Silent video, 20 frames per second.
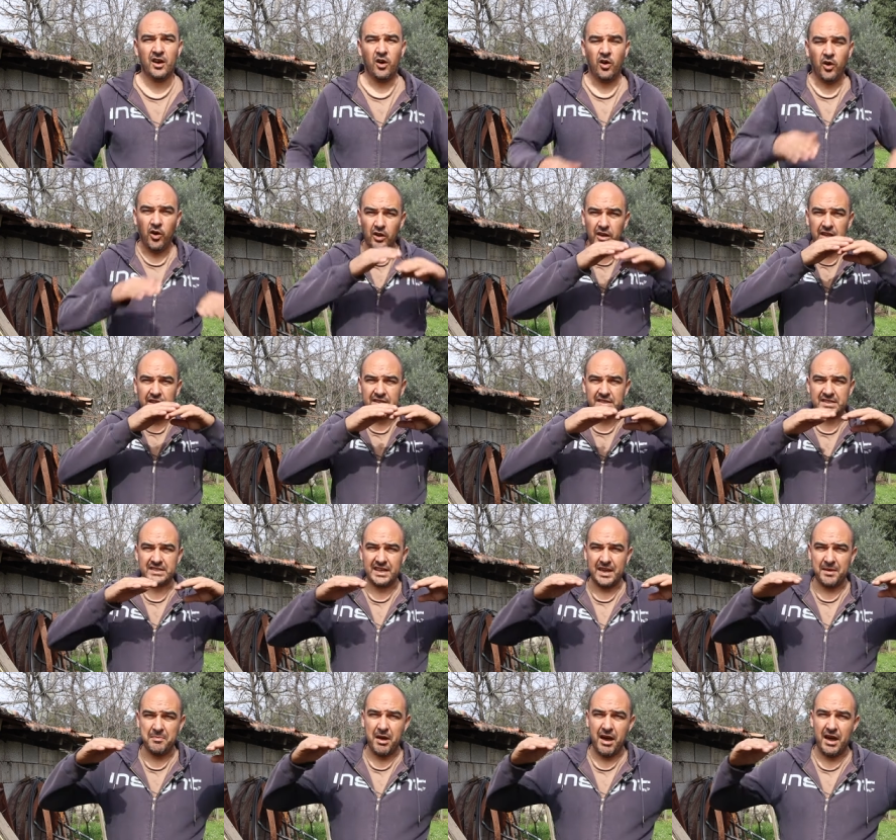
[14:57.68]
all at the
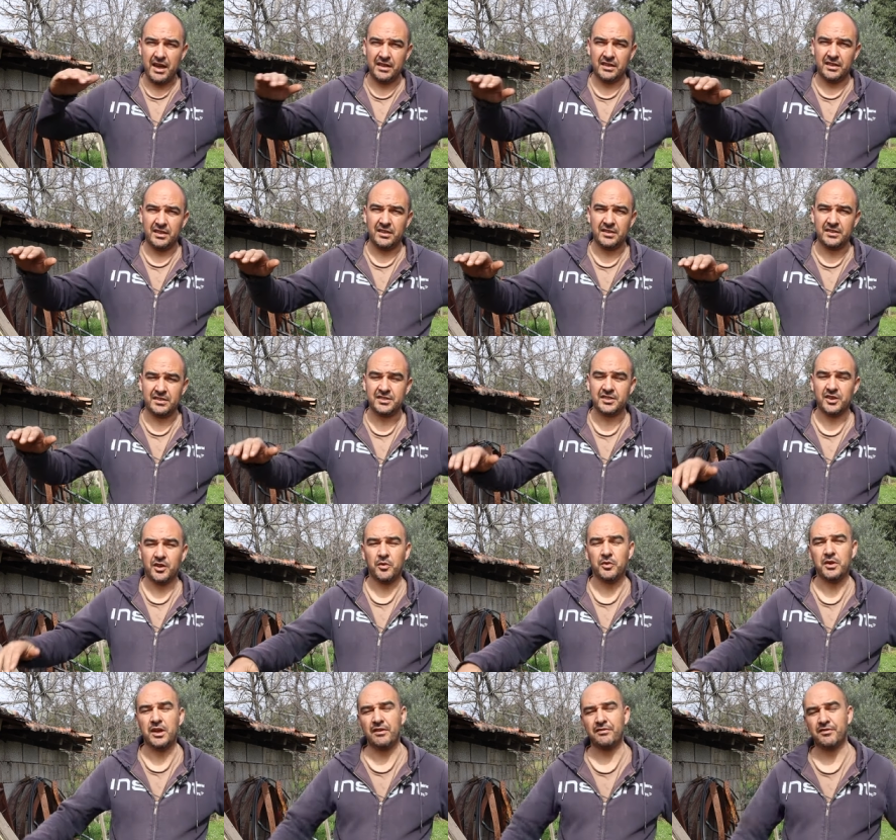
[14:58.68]
same height.
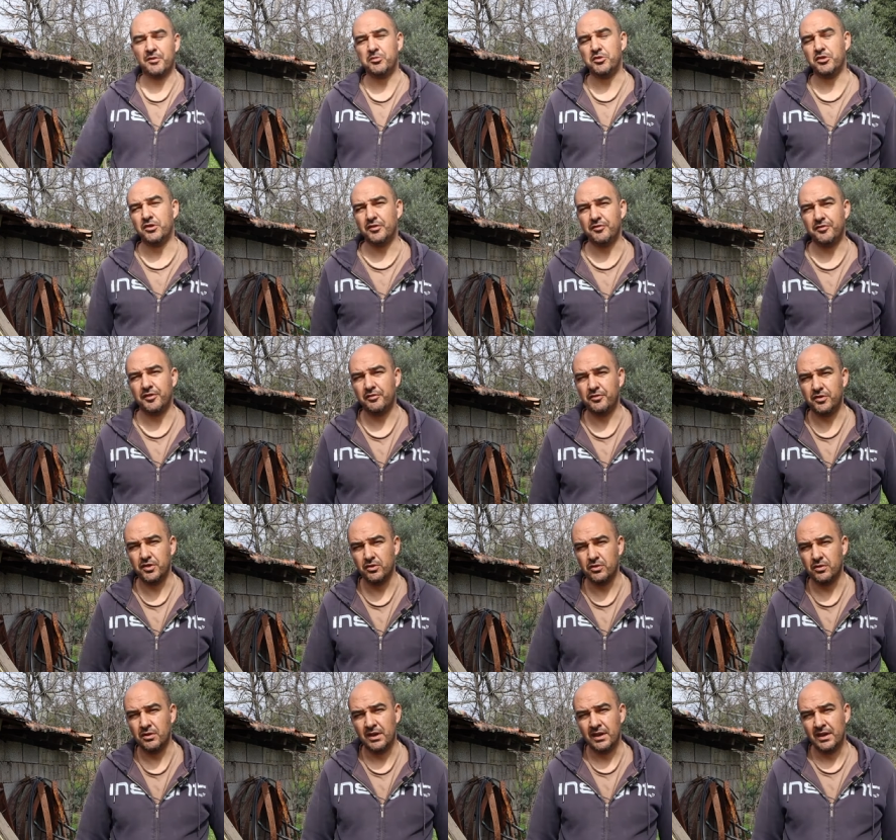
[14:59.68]
So we have a beautiful
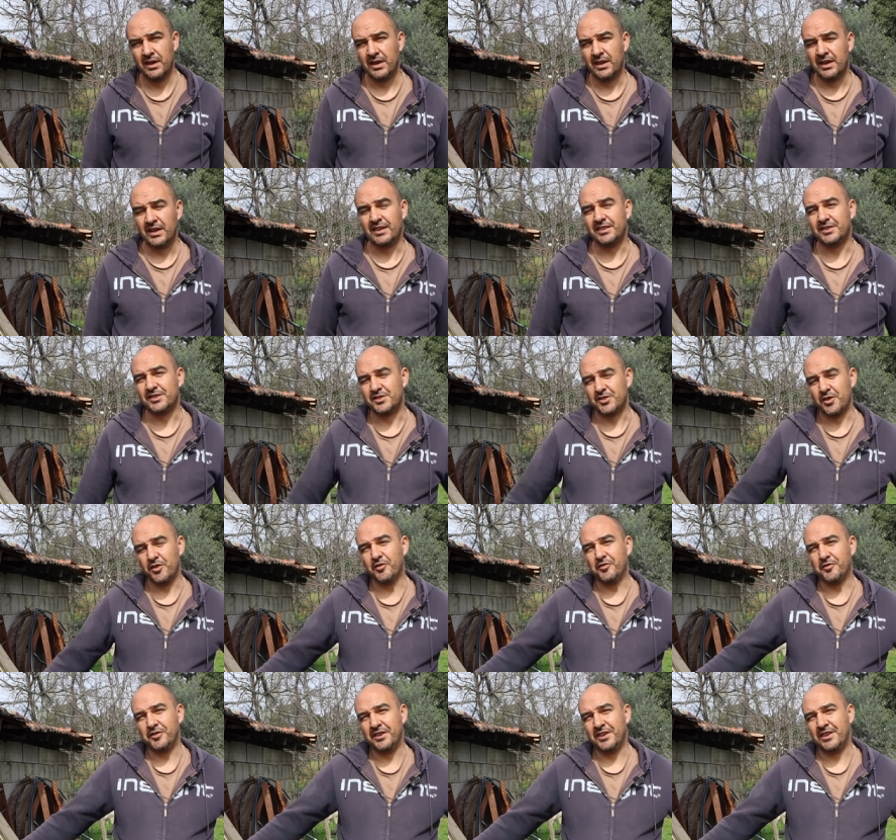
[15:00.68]
view and
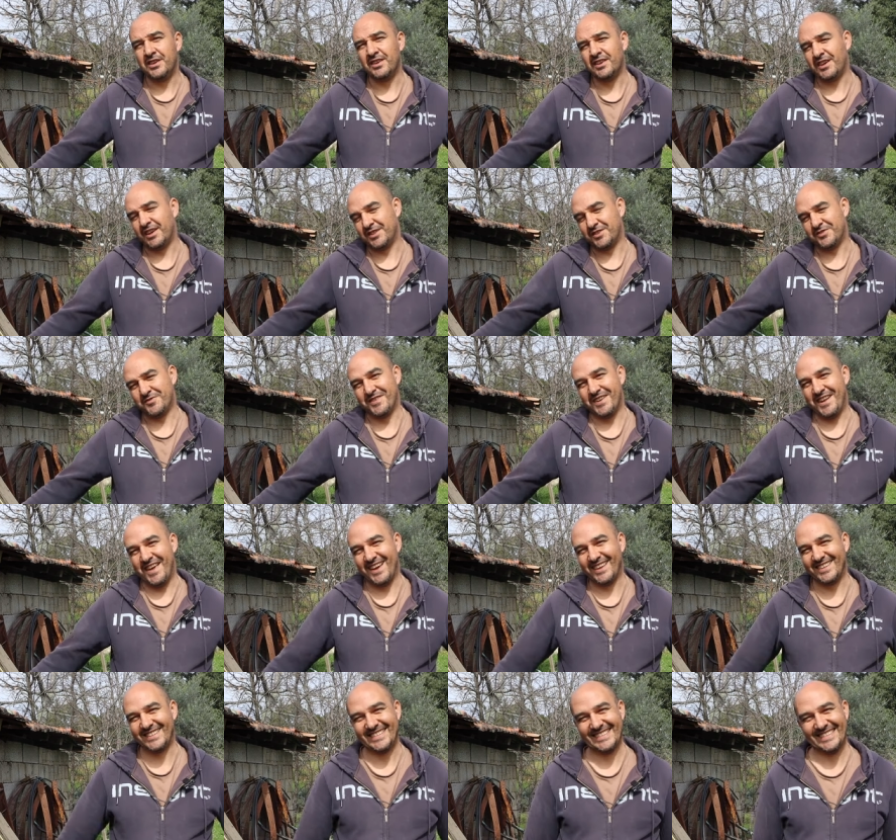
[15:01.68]
Sophie gets
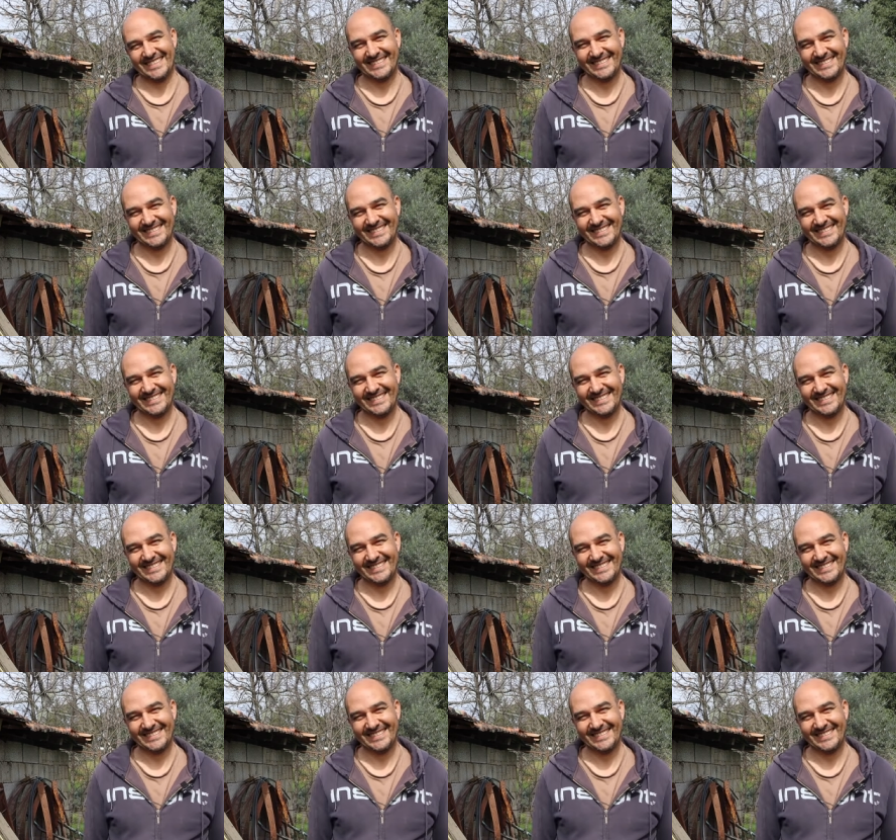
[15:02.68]
relaxed.